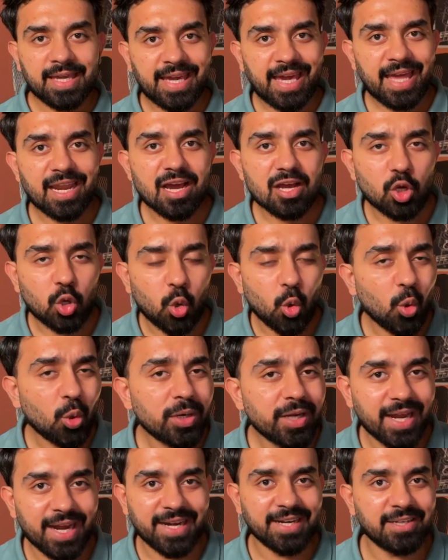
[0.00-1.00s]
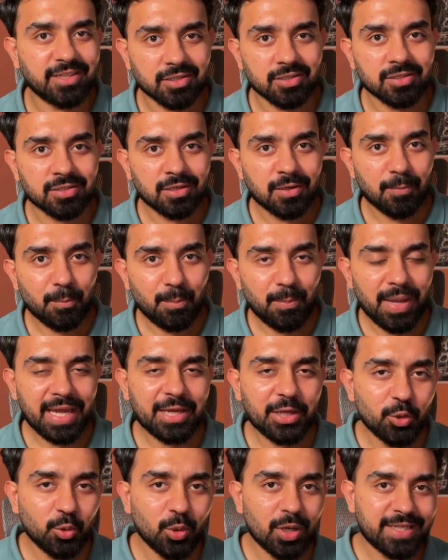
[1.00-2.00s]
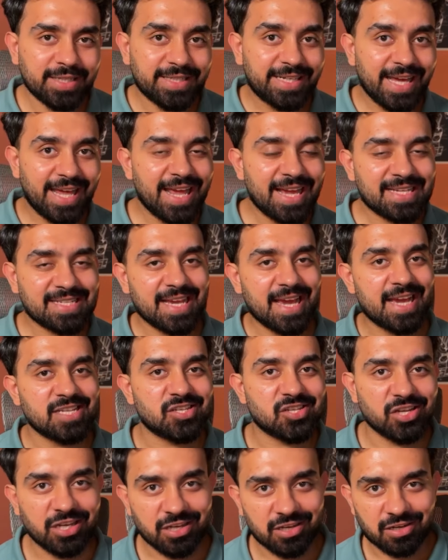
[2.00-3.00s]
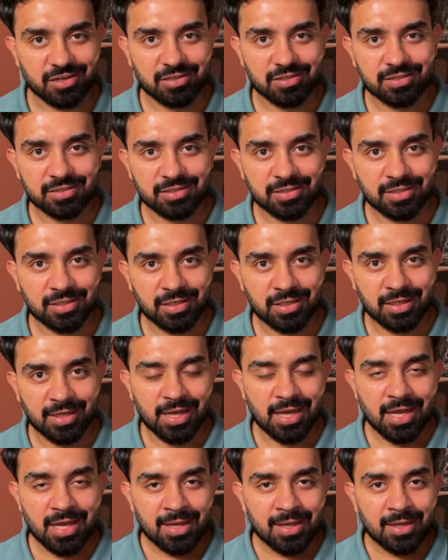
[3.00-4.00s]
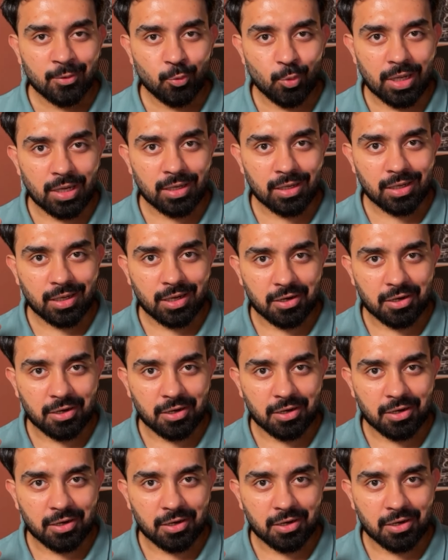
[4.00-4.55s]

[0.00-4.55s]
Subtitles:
Can a code editor make you a 10x engineer? Well,